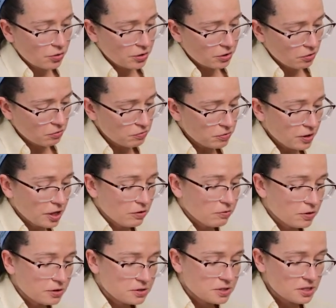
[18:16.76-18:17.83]
grill
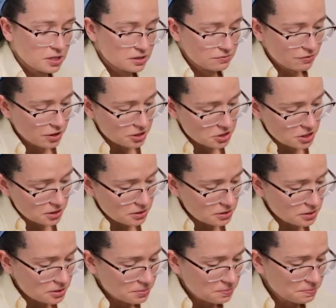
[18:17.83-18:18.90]
flavor to these
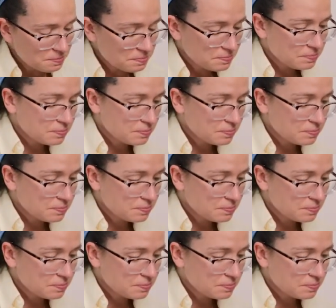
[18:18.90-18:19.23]
veggies.